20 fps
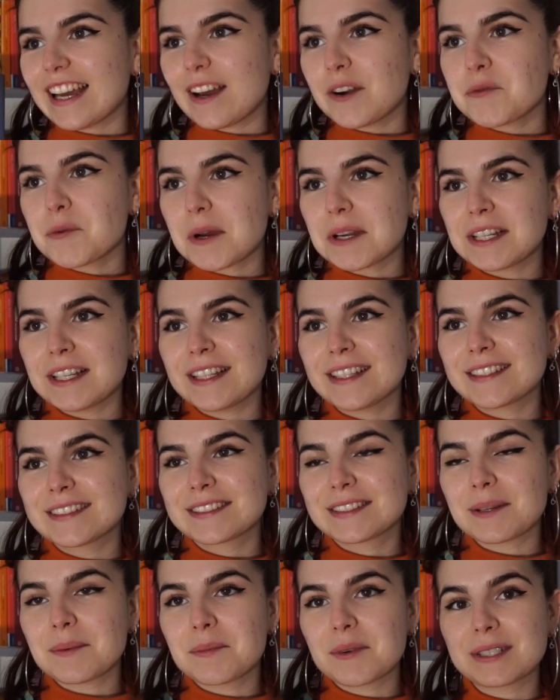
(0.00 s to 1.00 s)
wanting
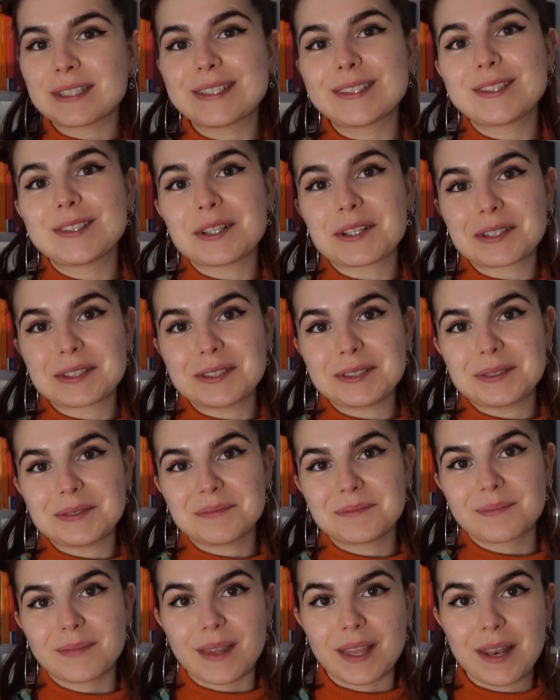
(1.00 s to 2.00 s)
someone to talk to
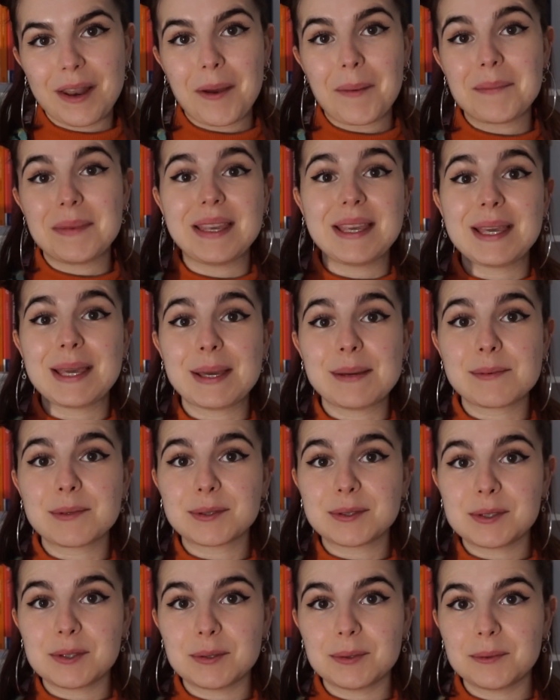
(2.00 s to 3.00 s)
and not being
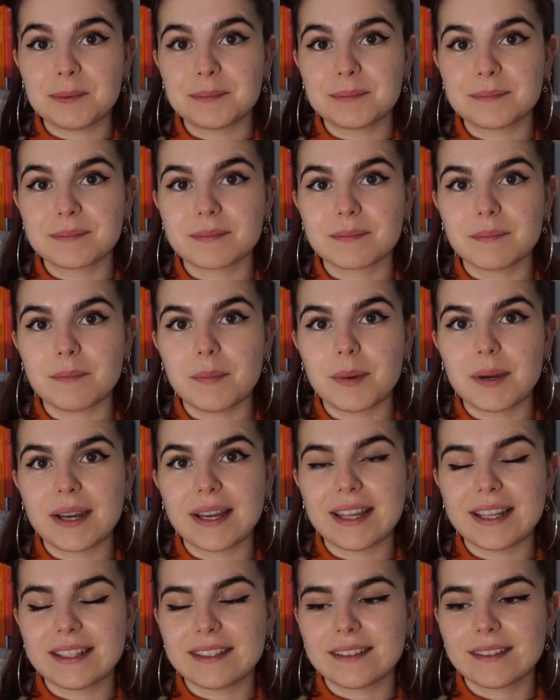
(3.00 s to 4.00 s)
able to.
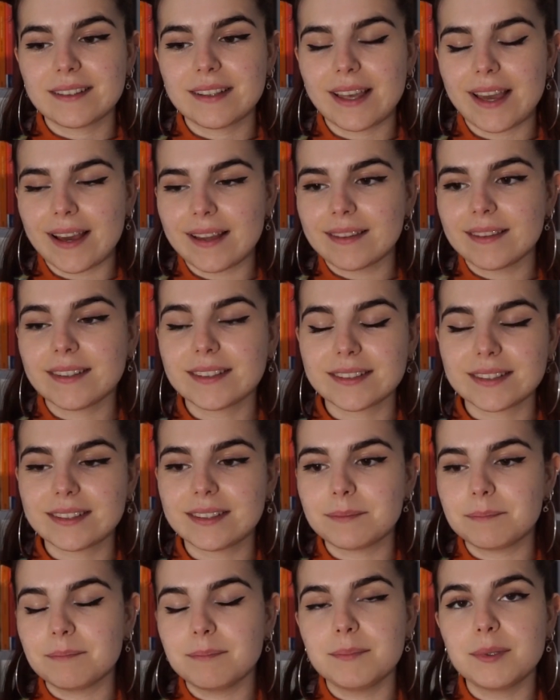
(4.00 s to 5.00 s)
But yeah, this
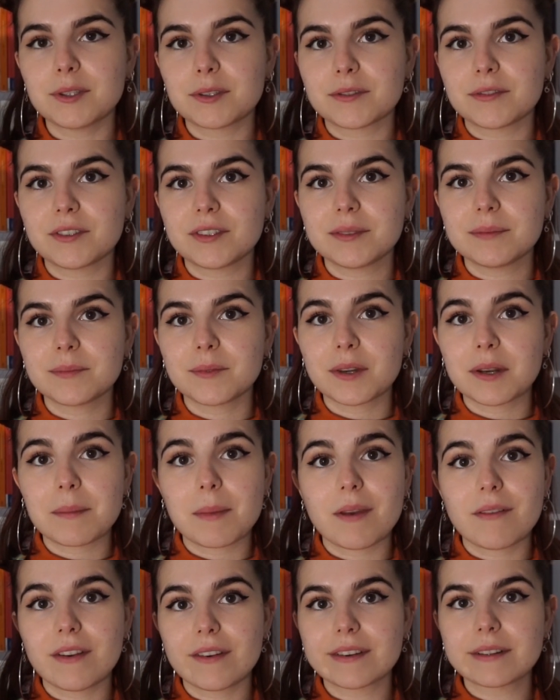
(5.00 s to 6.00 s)
is beautiful. One of
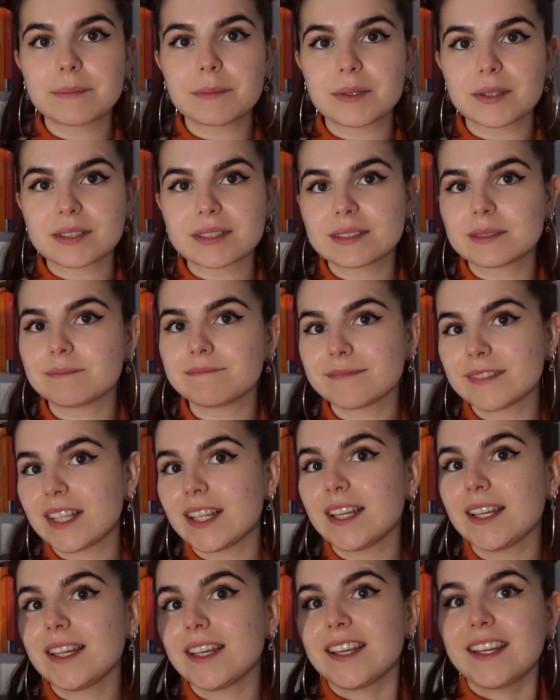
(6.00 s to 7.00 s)
my favorite books.
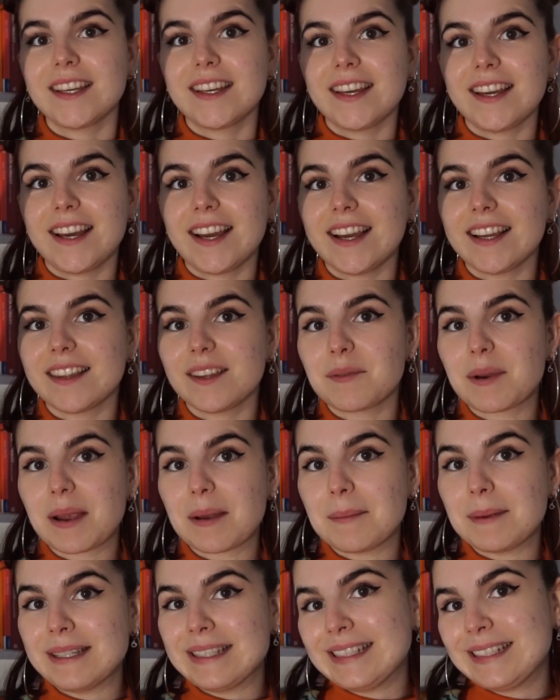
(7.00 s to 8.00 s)
Highly
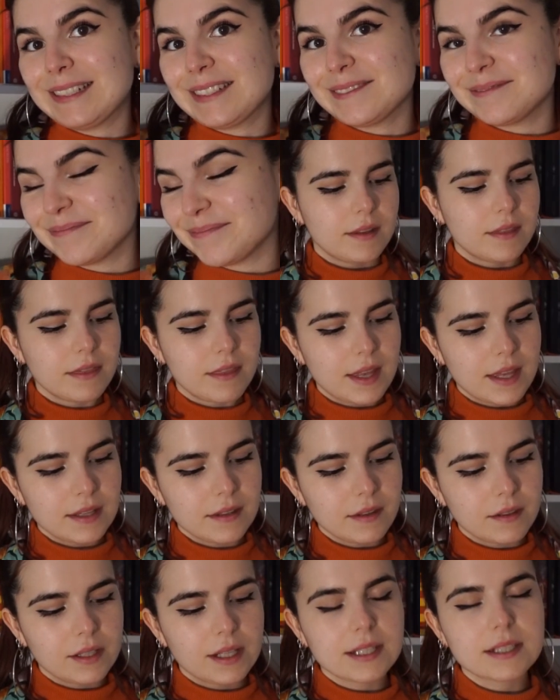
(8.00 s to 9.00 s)
recommend it.
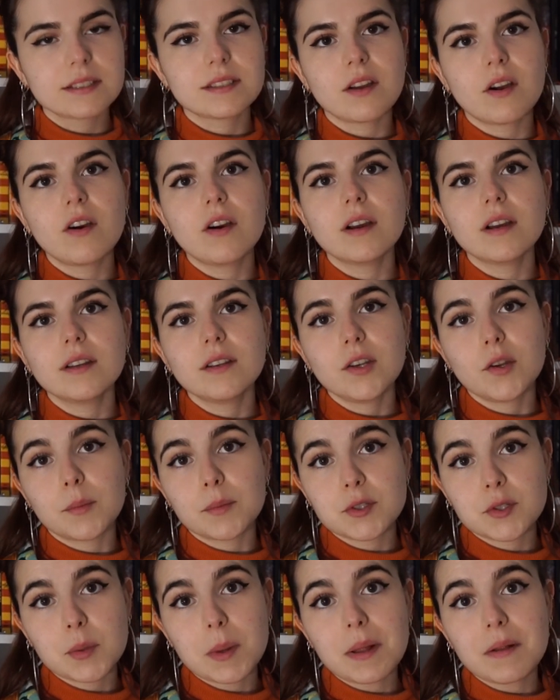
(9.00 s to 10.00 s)
Then the next song,
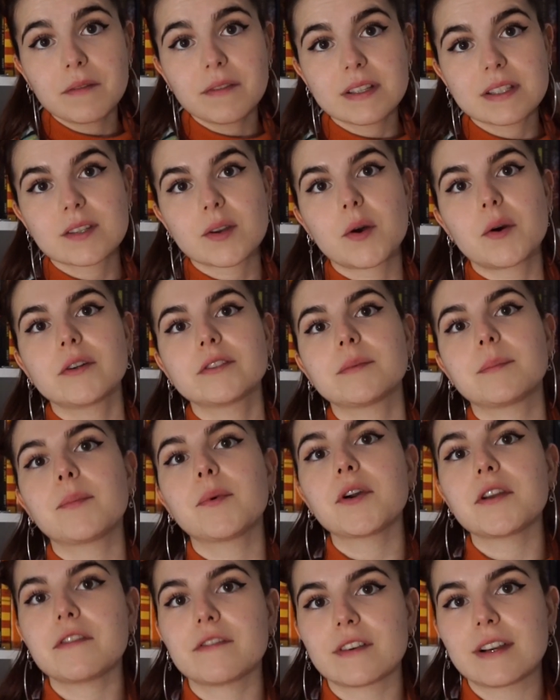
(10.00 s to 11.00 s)
number 12, is called
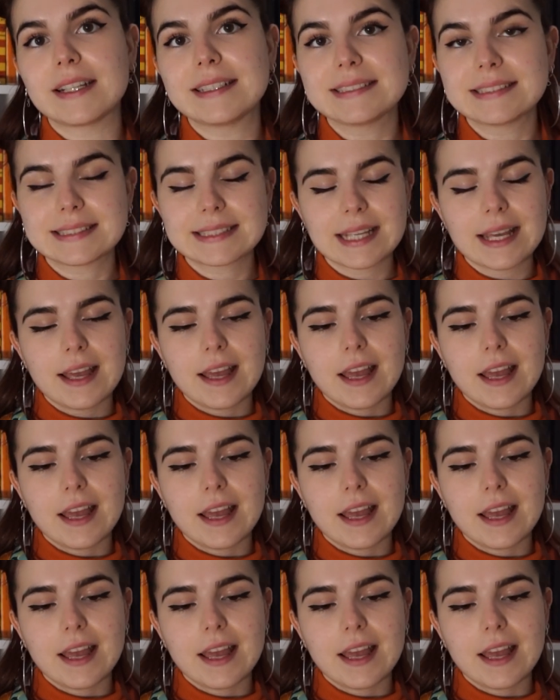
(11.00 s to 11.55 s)
Boyfriends.